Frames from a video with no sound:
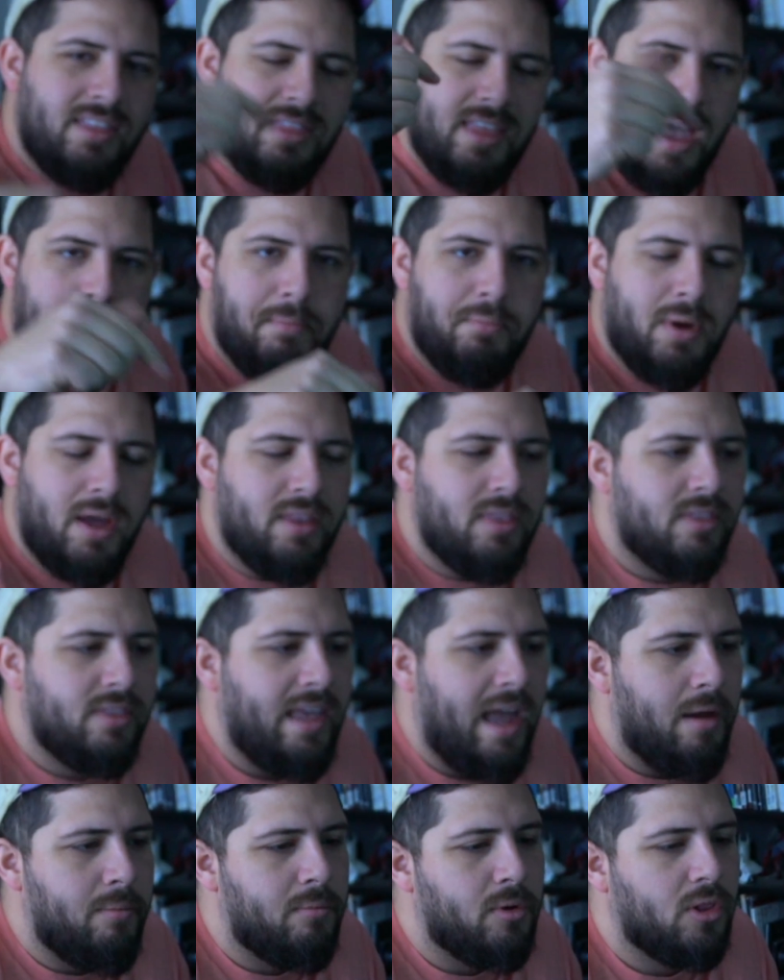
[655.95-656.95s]
Hit that button
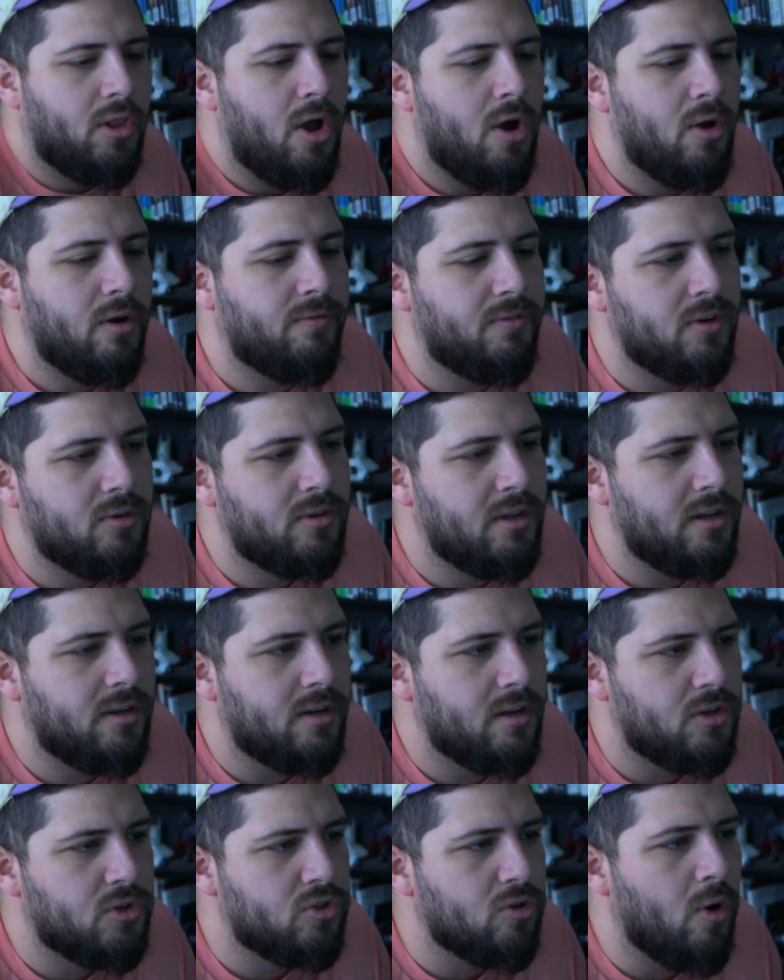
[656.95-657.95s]
down below if you
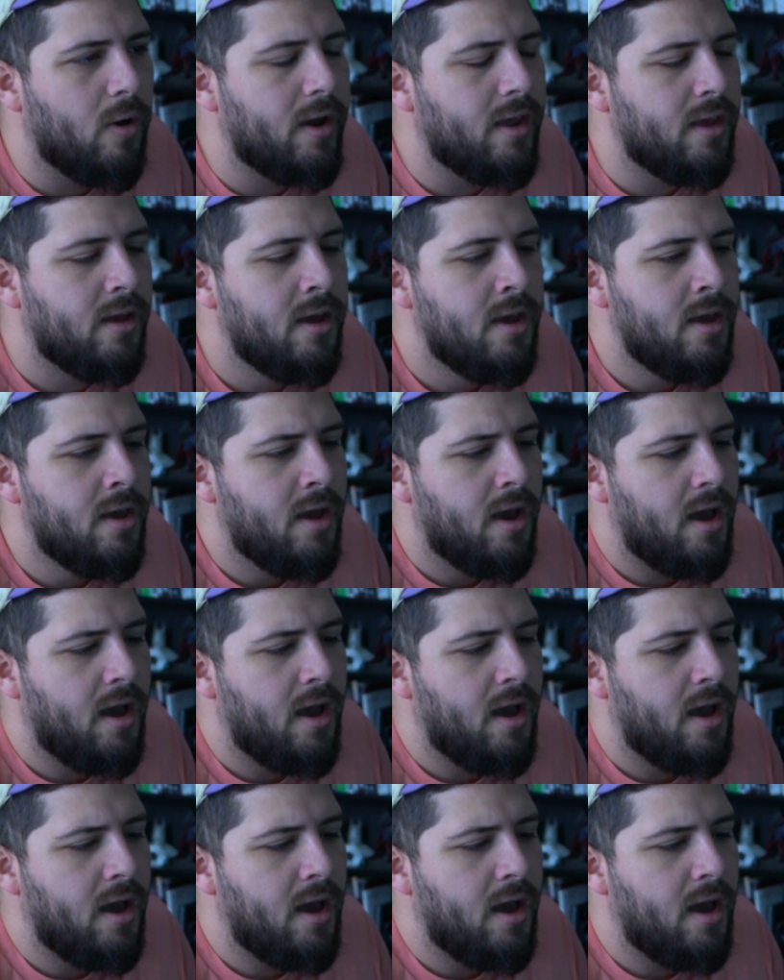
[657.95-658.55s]
didn't enjoy it.